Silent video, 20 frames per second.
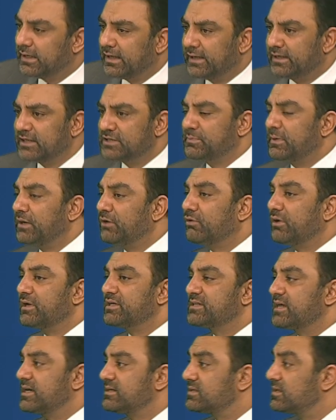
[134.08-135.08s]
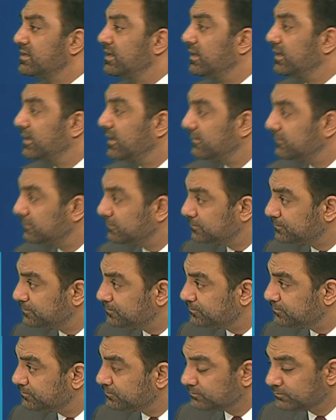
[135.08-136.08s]
it has been criticized in India
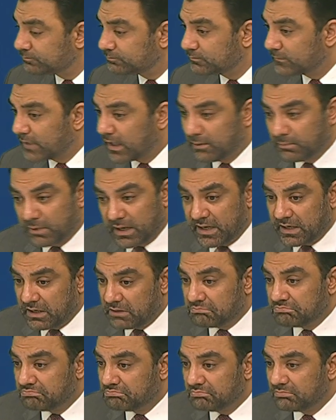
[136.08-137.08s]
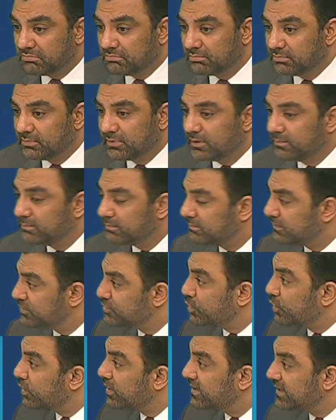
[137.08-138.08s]
by a
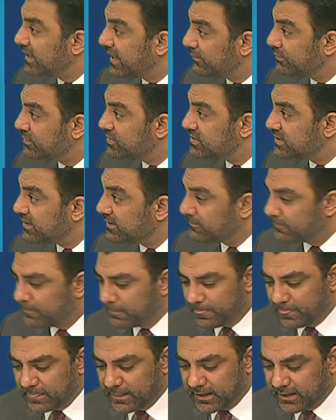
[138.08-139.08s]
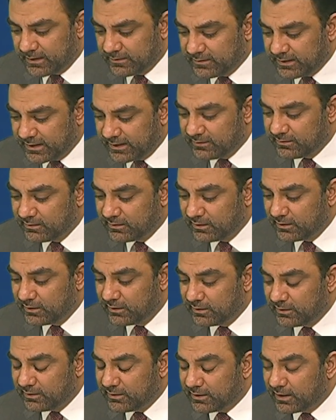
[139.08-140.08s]
majority, I would say. And then
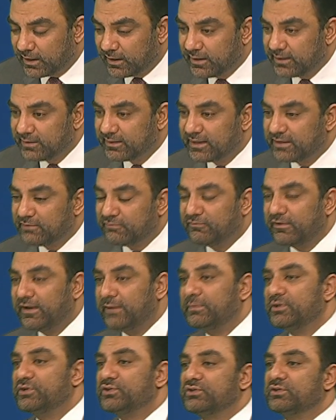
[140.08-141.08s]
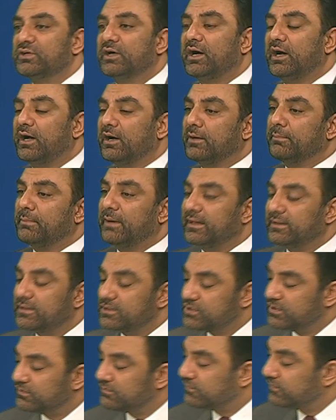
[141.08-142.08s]
regarding that famous hug by
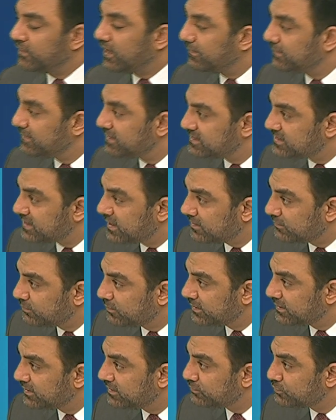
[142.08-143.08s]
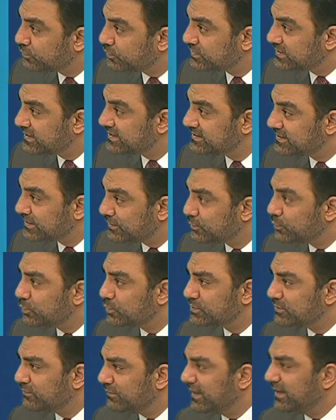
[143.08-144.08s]
the Chief of Army Staff with Navjot Singh Sidhu,
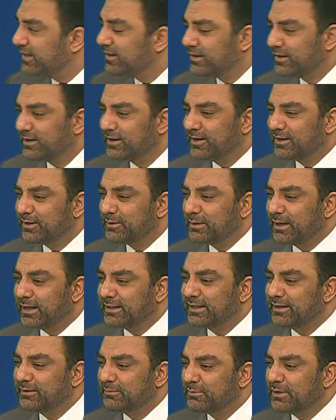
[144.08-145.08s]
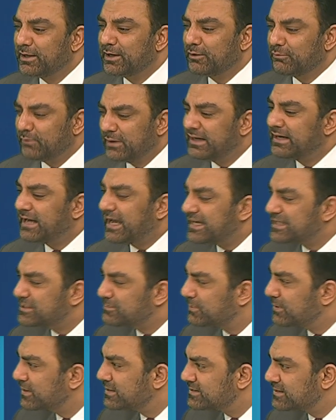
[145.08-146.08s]
who's a very, I think, a very nice
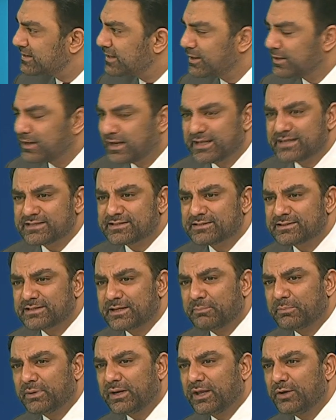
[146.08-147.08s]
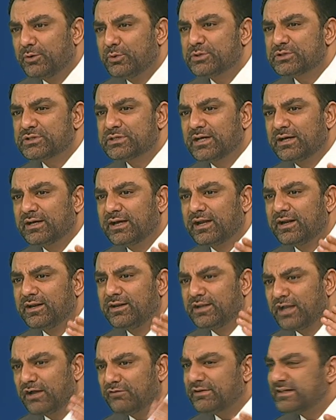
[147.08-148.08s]
person and is somebody who's
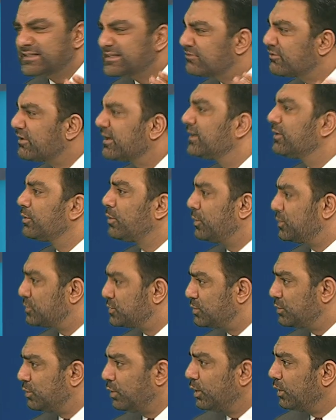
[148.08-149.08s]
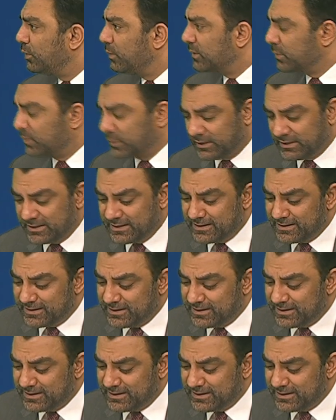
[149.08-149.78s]
loved as a cricketer also, all over the world.